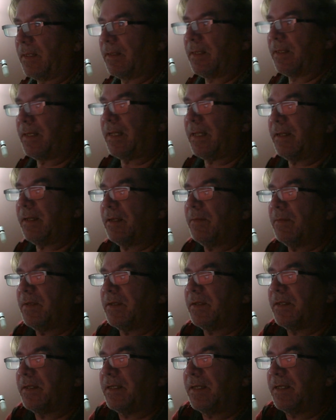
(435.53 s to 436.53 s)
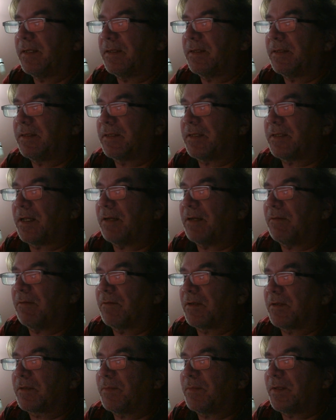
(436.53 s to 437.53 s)
Hang on a minute. The tunnel
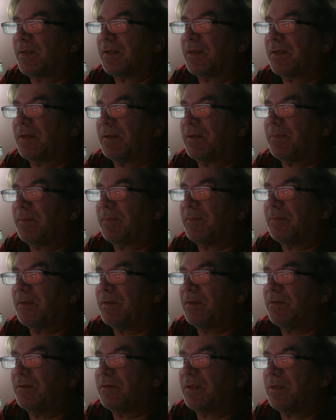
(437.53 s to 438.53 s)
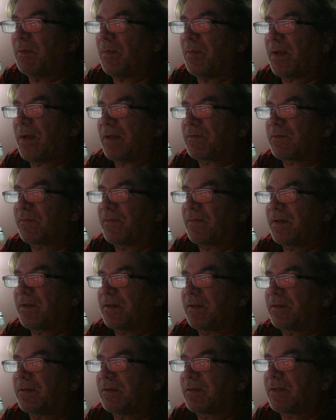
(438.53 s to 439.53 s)
works, but the username and password failed.
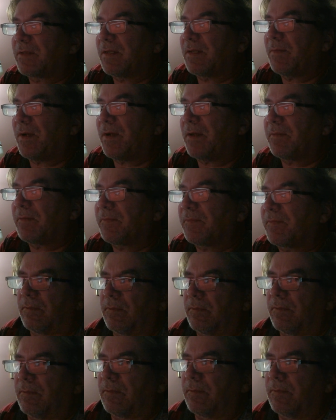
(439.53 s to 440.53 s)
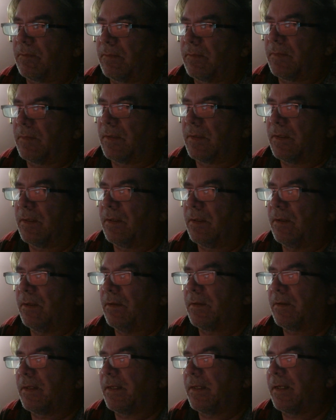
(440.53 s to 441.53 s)
Stand by.
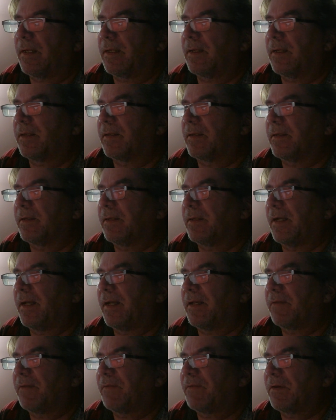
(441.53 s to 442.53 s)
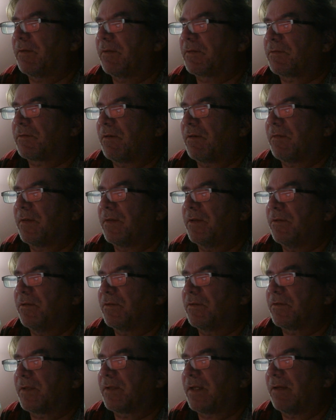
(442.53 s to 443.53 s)
Okay, I gotta figure out what's wrong with the
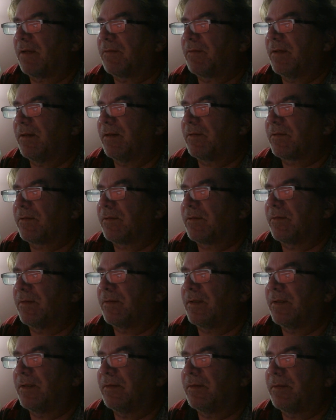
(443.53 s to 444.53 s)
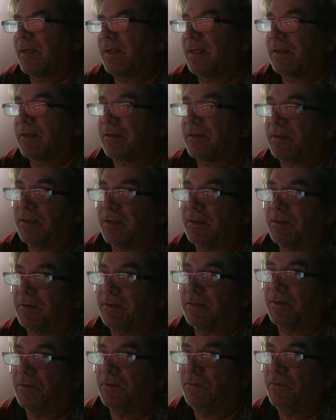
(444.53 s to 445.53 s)
user account now. So I guess it's a new